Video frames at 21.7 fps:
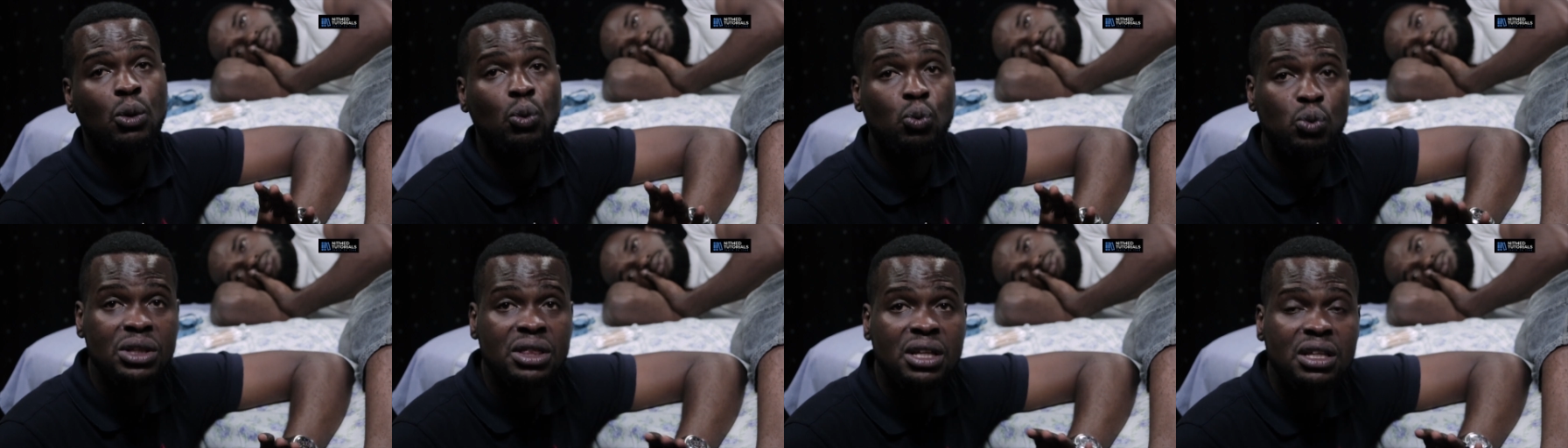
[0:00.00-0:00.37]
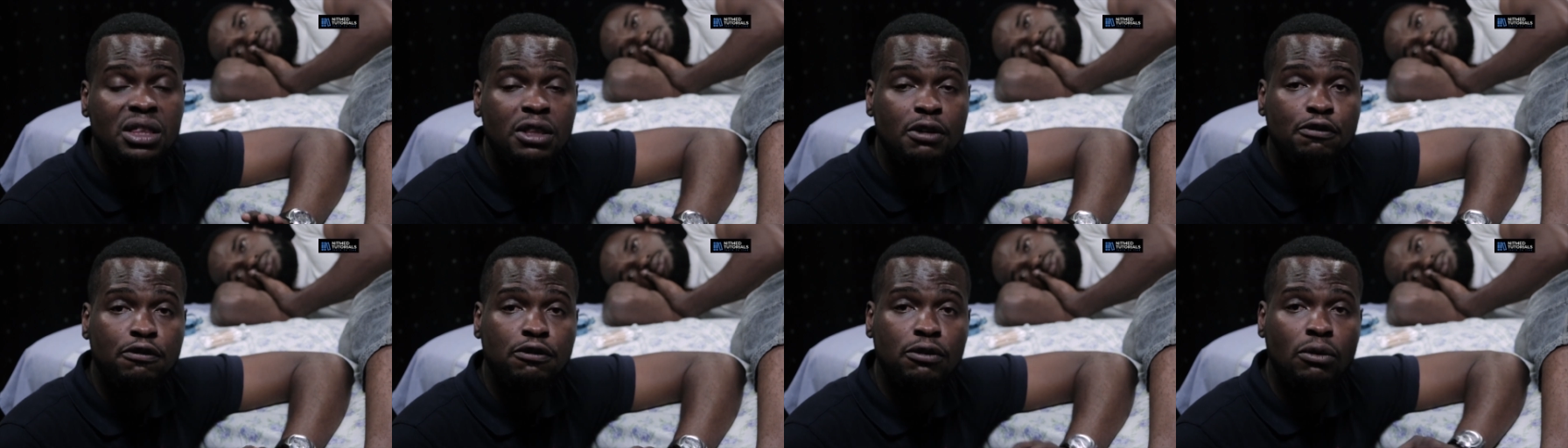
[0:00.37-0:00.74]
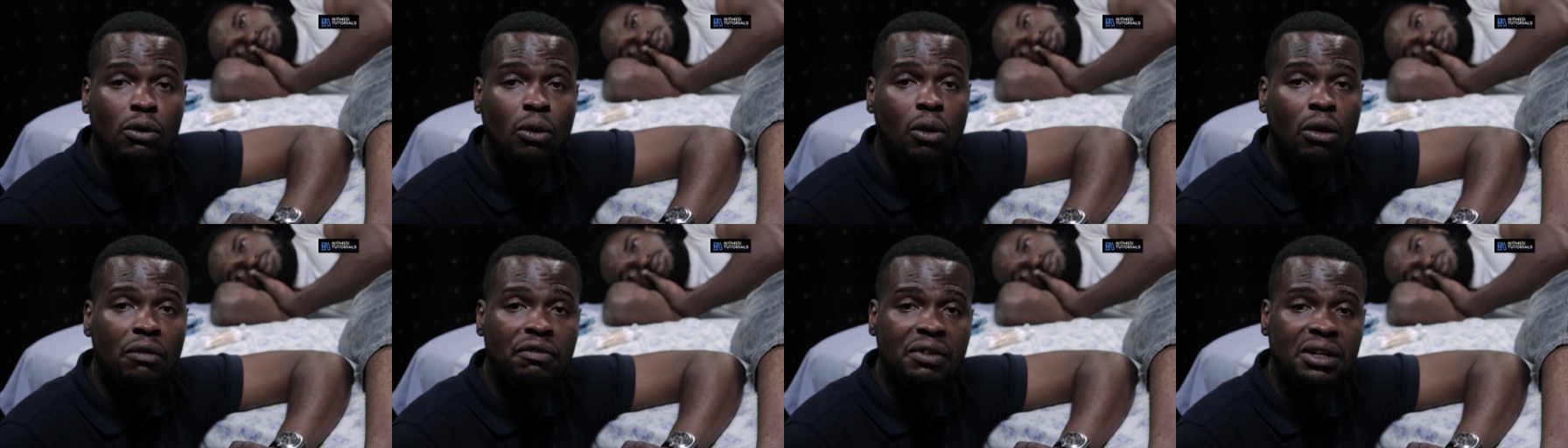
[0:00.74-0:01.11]
within the
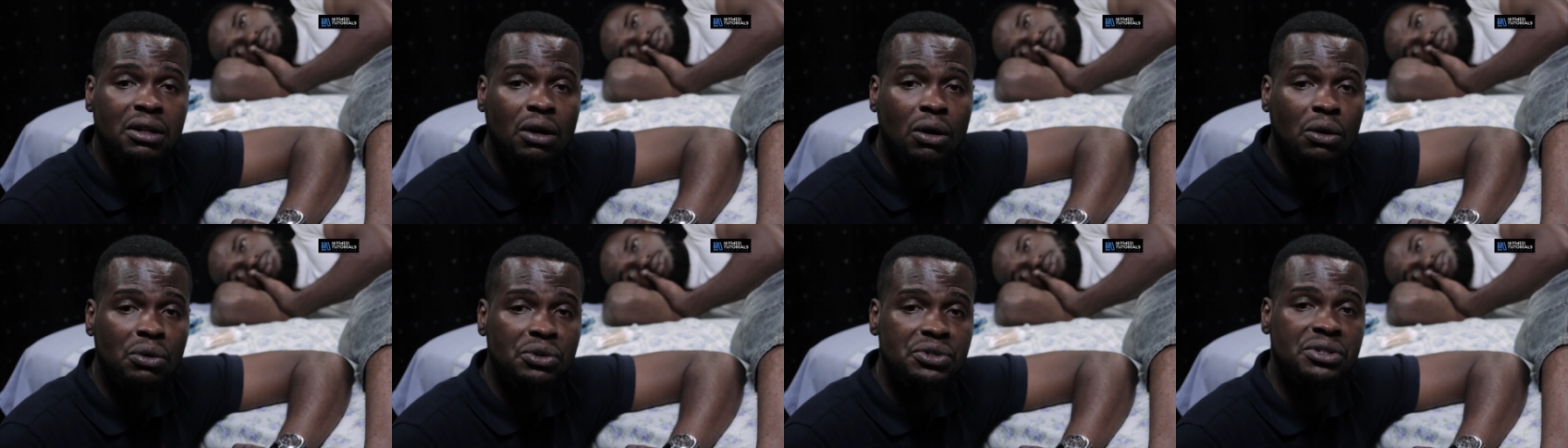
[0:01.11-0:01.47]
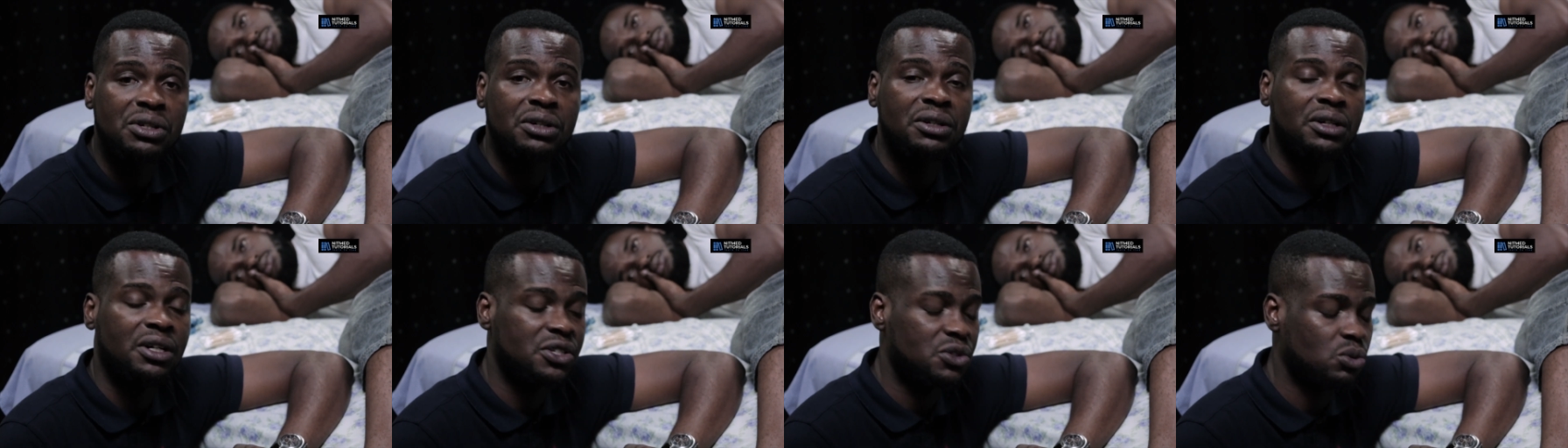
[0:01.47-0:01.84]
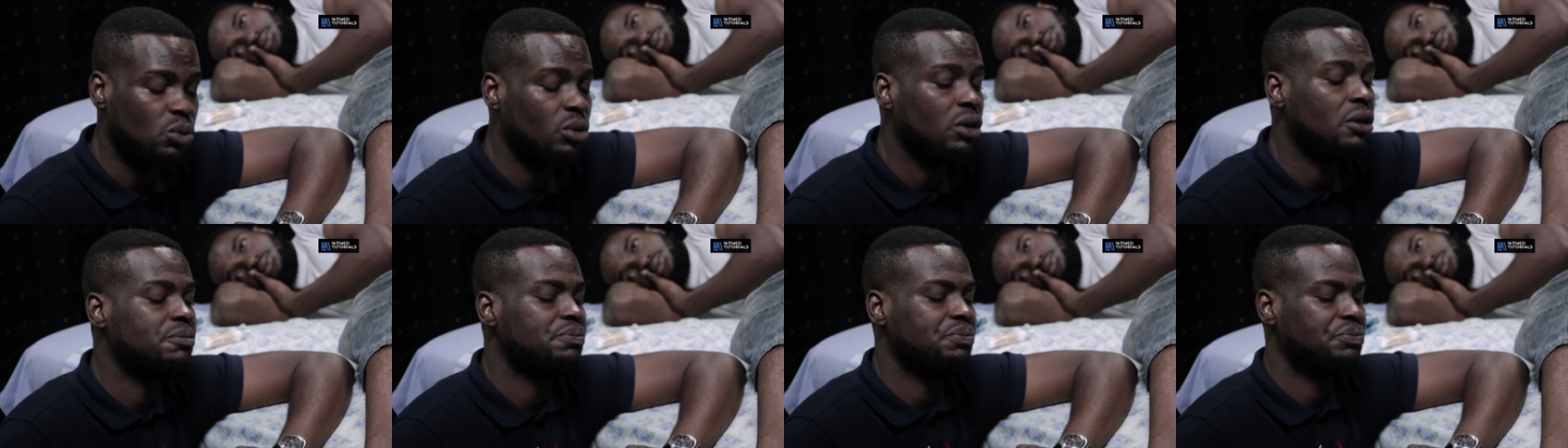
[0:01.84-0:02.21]
floor of an ulcer as
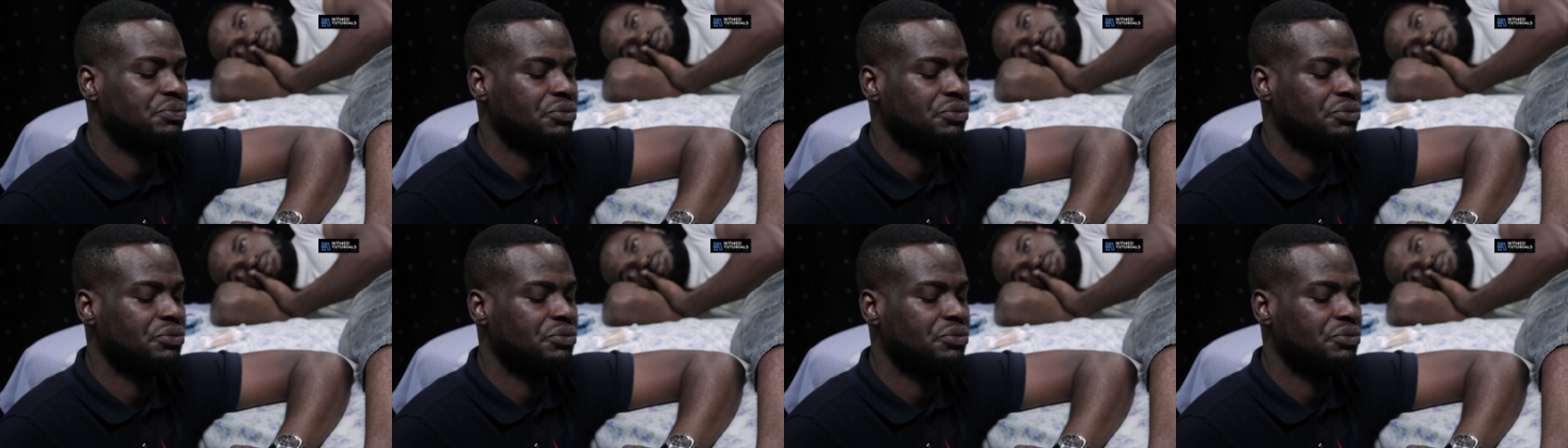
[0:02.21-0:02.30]
well.